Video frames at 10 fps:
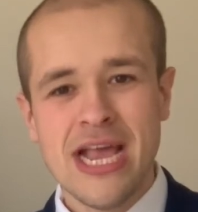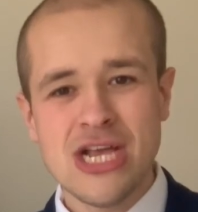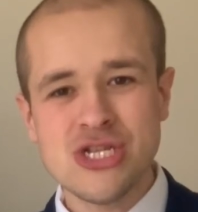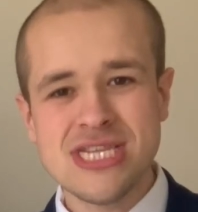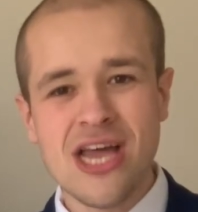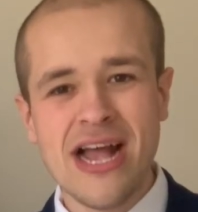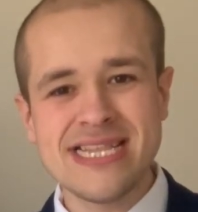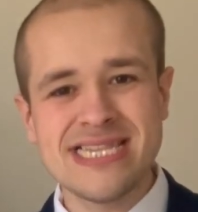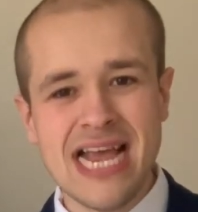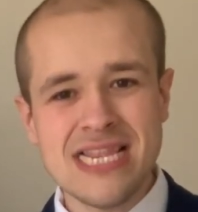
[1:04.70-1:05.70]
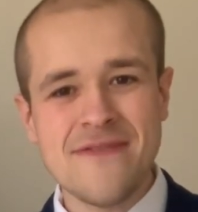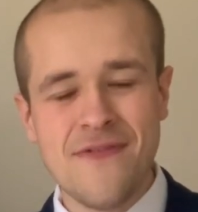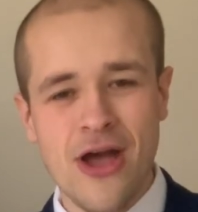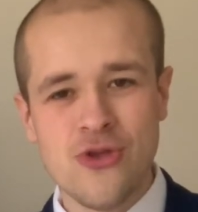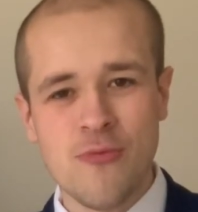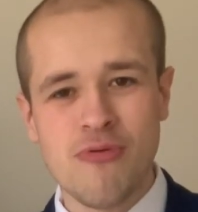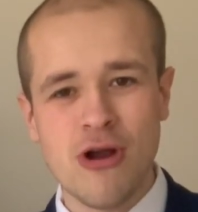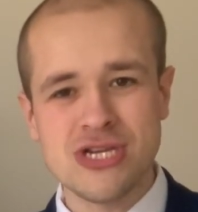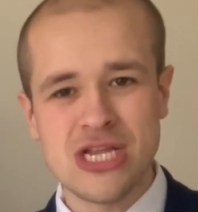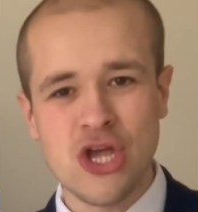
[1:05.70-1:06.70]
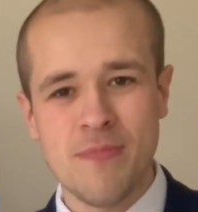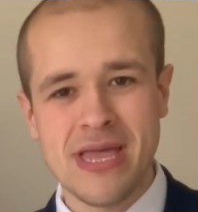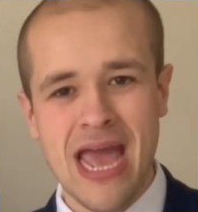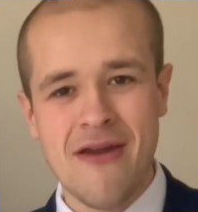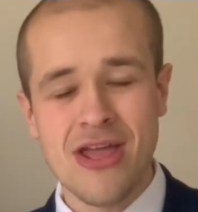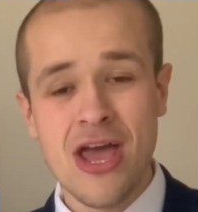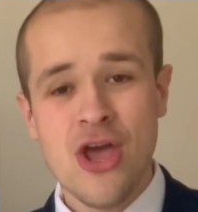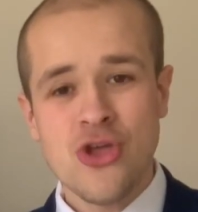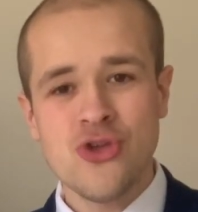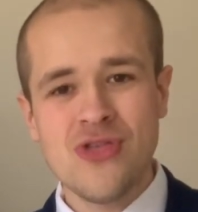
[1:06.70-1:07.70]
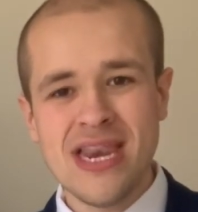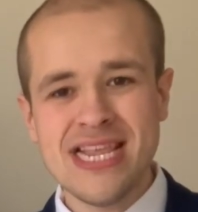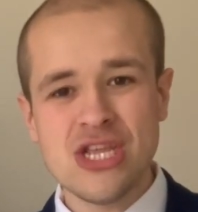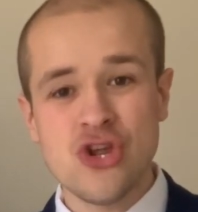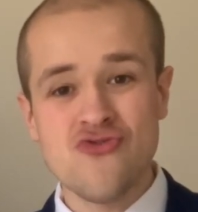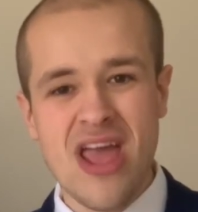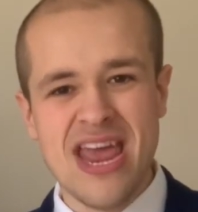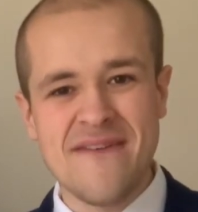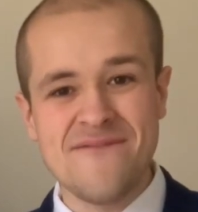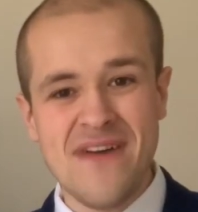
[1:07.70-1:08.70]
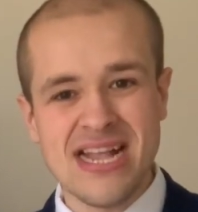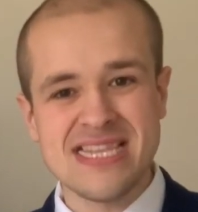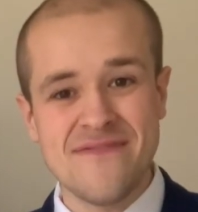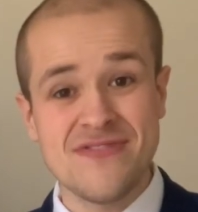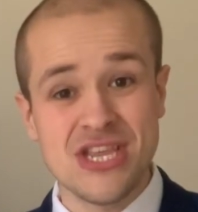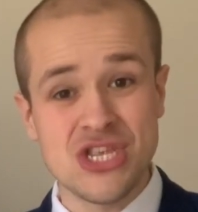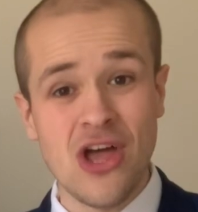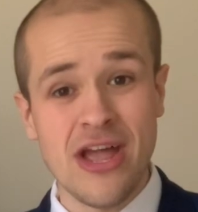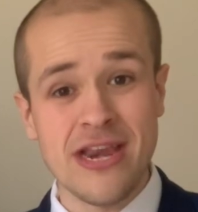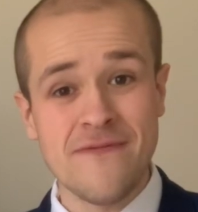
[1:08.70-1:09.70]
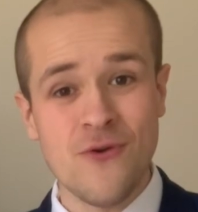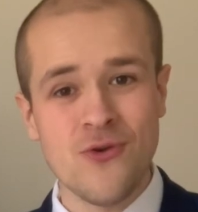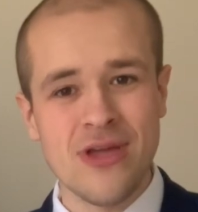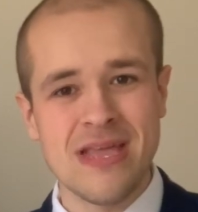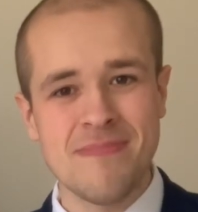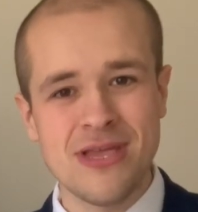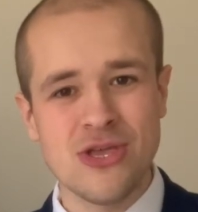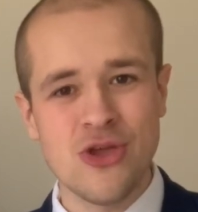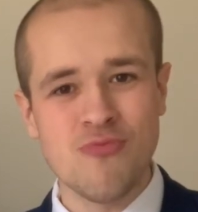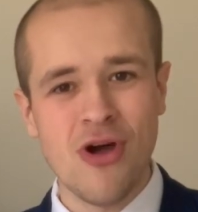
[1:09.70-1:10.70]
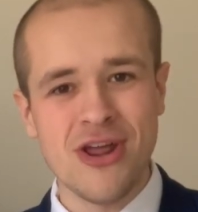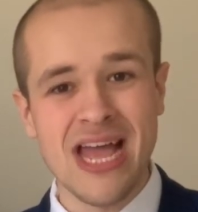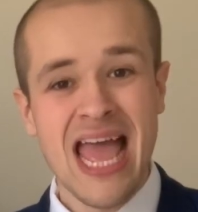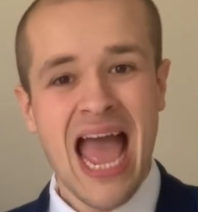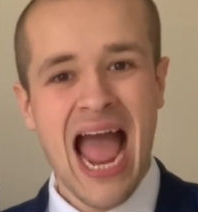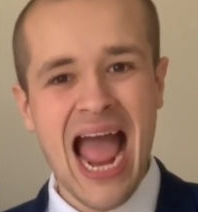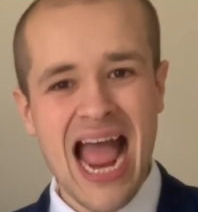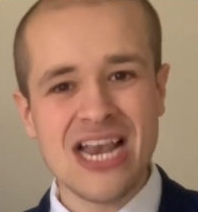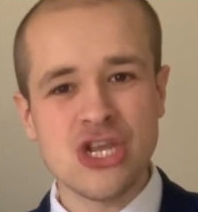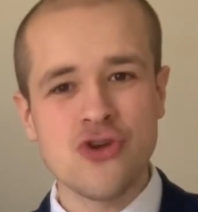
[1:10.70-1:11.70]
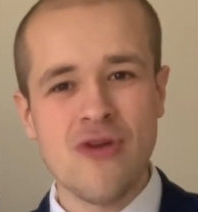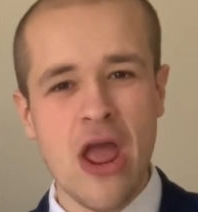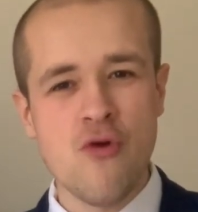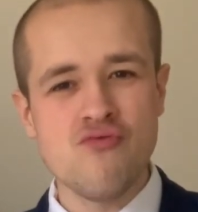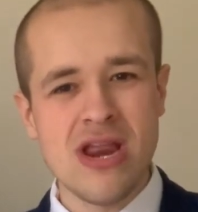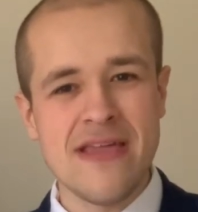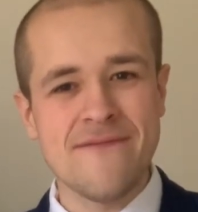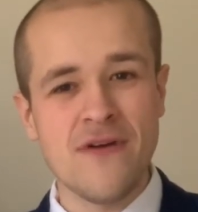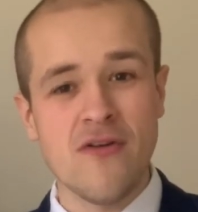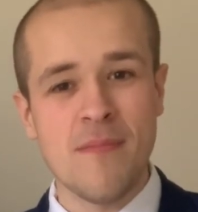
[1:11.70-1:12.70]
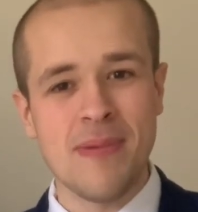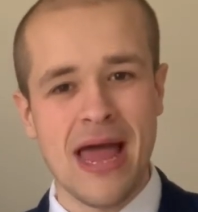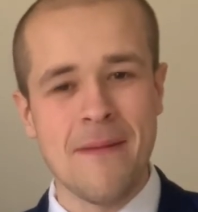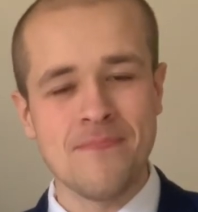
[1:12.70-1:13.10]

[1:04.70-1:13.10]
is you need to identify your project topic area. You then need to create an effective design for your EPQ product and create a really thorough plan.